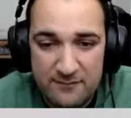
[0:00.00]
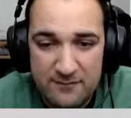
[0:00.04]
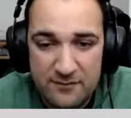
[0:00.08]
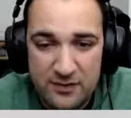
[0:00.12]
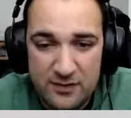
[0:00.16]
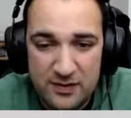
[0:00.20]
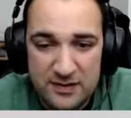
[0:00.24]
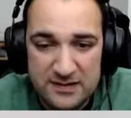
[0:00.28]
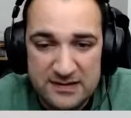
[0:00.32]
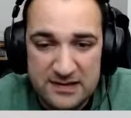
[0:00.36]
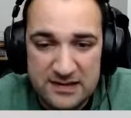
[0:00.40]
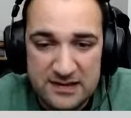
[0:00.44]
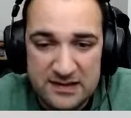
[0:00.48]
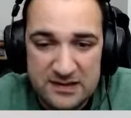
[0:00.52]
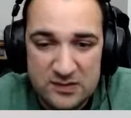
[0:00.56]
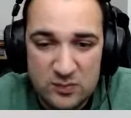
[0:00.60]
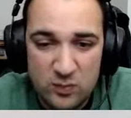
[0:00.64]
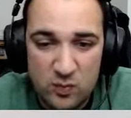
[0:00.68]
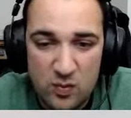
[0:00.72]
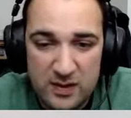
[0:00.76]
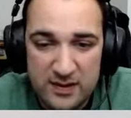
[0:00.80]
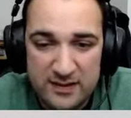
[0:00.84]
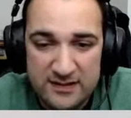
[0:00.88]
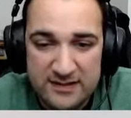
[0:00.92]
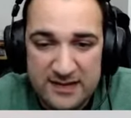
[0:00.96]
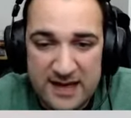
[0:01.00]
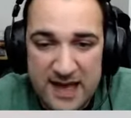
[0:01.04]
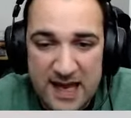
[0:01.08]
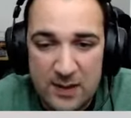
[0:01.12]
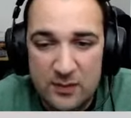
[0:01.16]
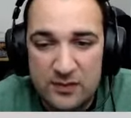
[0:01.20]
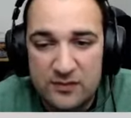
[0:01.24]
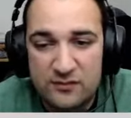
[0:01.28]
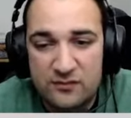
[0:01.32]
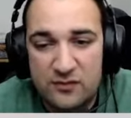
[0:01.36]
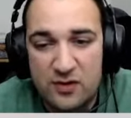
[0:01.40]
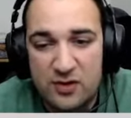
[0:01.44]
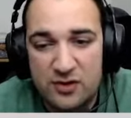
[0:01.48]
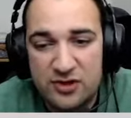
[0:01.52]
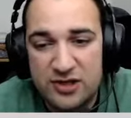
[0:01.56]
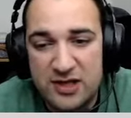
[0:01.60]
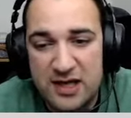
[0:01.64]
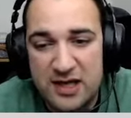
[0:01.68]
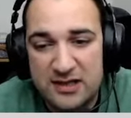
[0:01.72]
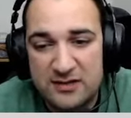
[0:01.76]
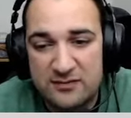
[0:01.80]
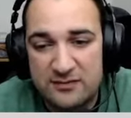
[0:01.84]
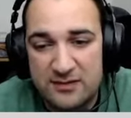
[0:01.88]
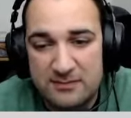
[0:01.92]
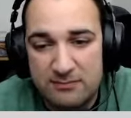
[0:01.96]
versus one attack with Rock
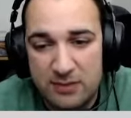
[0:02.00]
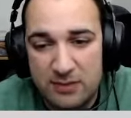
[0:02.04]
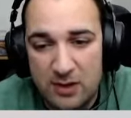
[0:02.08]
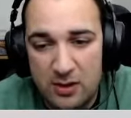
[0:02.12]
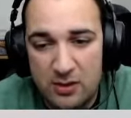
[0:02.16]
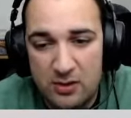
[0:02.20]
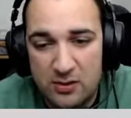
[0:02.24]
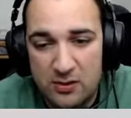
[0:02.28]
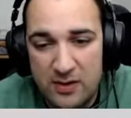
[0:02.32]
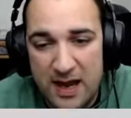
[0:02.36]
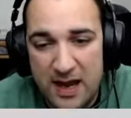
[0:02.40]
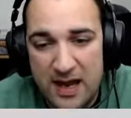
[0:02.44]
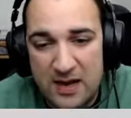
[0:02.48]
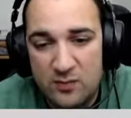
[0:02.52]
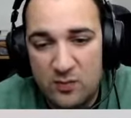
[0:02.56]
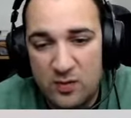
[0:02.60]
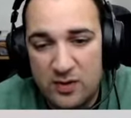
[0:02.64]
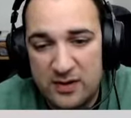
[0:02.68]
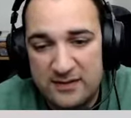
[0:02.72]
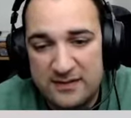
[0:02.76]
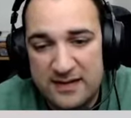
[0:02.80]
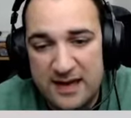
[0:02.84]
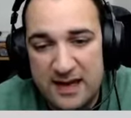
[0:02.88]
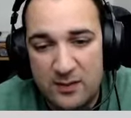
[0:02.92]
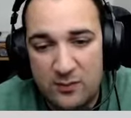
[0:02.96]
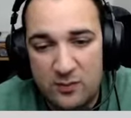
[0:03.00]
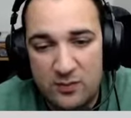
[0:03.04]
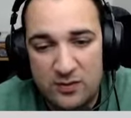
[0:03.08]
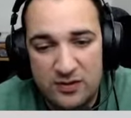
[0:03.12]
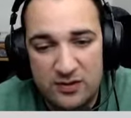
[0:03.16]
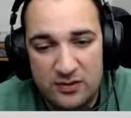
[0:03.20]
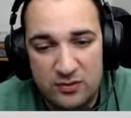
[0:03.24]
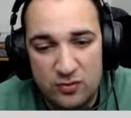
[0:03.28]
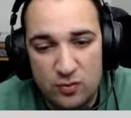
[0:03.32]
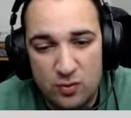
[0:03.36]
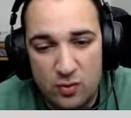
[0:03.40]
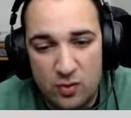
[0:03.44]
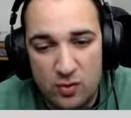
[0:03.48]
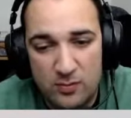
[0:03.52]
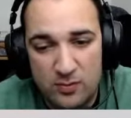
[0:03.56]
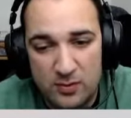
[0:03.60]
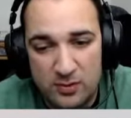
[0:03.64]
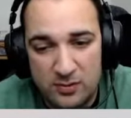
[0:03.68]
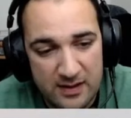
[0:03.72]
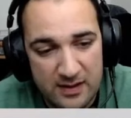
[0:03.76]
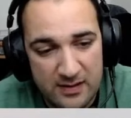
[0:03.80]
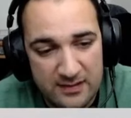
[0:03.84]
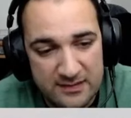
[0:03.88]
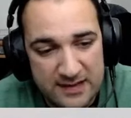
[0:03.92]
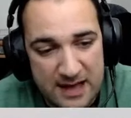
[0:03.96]
Shattering Blow and one attack with a
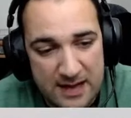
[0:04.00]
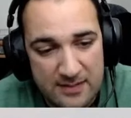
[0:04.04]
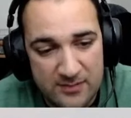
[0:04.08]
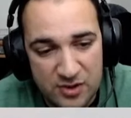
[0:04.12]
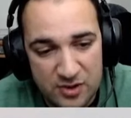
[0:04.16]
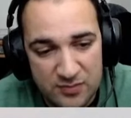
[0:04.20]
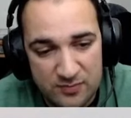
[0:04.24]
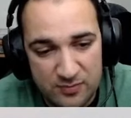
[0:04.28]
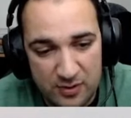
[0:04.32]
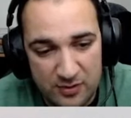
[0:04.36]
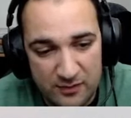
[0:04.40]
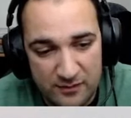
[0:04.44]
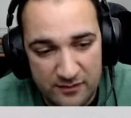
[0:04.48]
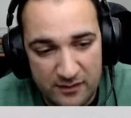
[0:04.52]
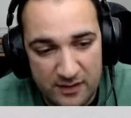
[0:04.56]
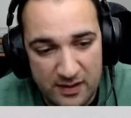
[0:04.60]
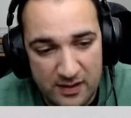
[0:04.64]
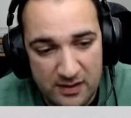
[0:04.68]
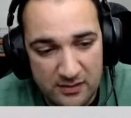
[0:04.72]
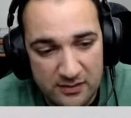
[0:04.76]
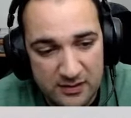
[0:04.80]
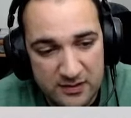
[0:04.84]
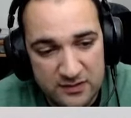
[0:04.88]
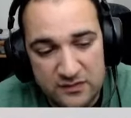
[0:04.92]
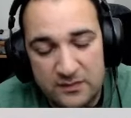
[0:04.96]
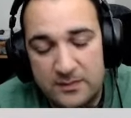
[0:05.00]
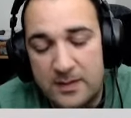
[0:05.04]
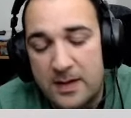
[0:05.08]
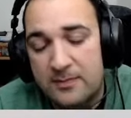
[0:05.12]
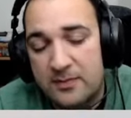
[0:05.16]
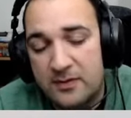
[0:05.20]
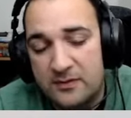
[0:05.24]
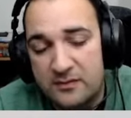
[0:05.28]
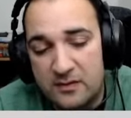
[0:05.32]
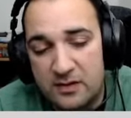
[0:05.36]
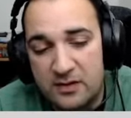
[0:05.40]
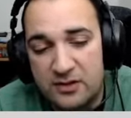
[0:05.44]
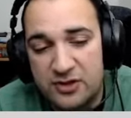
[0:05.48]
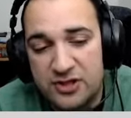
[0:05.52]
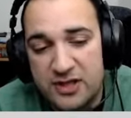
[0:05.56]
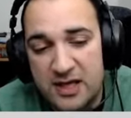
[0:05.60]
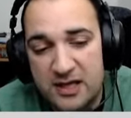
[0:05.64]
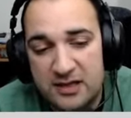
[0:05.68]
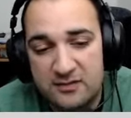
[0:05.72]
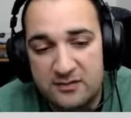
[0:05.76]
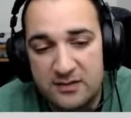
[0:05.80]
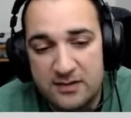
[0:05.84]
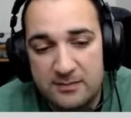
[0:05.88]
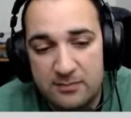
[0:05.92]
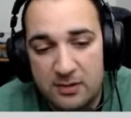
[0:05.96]
normal damage profile, because remember, Rock
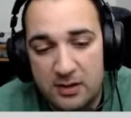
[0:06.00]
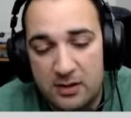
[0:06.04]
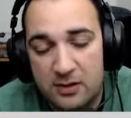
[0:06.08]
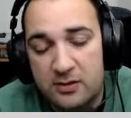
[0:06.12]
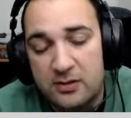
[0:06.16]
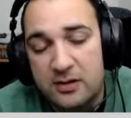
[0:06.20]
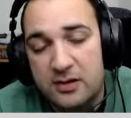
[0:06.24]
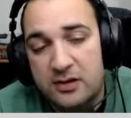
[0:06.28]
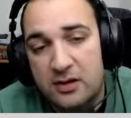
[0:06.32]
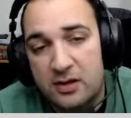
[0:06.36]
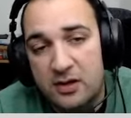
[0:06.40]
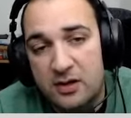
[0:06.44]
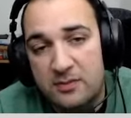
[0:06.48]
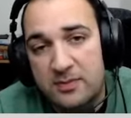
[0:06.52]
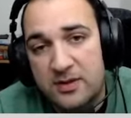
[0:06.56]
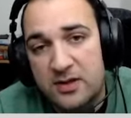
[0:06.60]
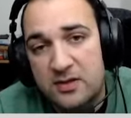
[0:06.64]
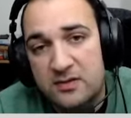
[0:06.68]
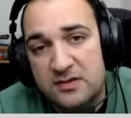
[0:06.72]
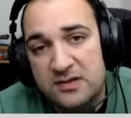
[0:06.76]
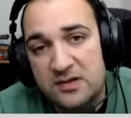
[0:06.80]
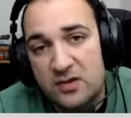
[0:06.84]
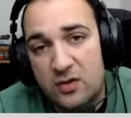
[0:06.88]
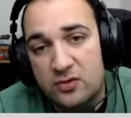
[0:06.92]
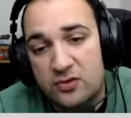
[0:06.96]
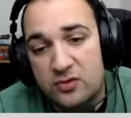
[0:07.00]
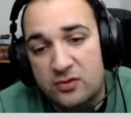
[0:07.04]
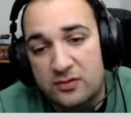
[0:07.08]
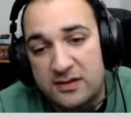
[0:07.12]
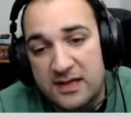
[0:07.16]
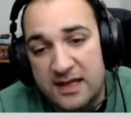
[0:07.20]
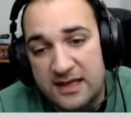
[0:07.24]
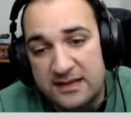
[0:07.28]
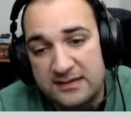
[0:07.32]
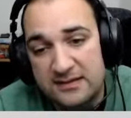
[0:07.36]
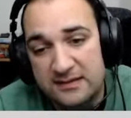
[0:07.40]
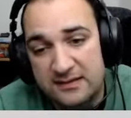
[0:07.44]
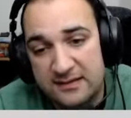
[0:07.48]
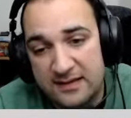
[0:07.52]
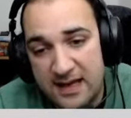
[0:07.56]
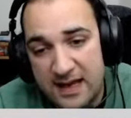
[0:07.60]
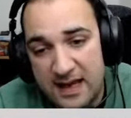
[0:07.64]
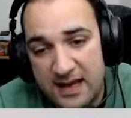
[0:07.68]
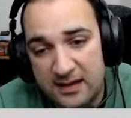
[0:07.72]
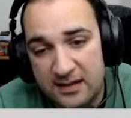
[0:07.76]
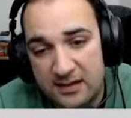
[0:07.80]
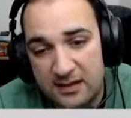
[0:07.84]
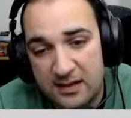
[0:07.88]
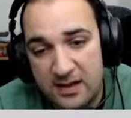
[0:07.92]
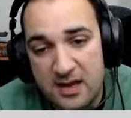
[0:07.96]
Shattering Blow can only be used on your next
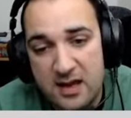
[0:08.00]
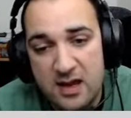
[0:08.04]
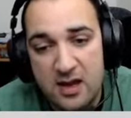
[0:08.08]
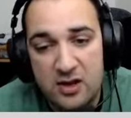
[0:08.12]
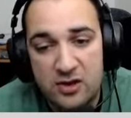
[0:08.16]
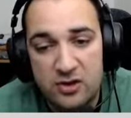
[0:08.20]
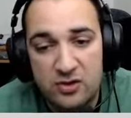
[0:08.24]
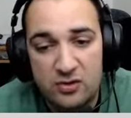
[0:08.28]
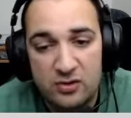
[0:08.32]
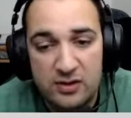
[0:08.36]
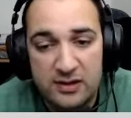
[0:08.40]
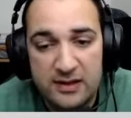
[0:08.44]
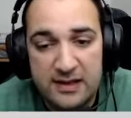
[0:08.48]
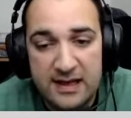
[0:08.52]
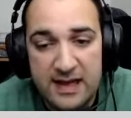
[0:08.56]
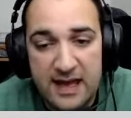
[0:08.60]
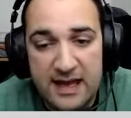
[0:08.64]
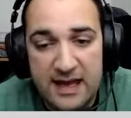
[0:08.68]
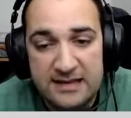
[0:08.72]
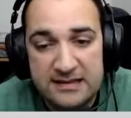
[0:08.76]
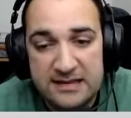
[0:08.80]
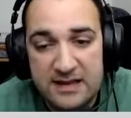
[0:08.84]
attack. You're looking at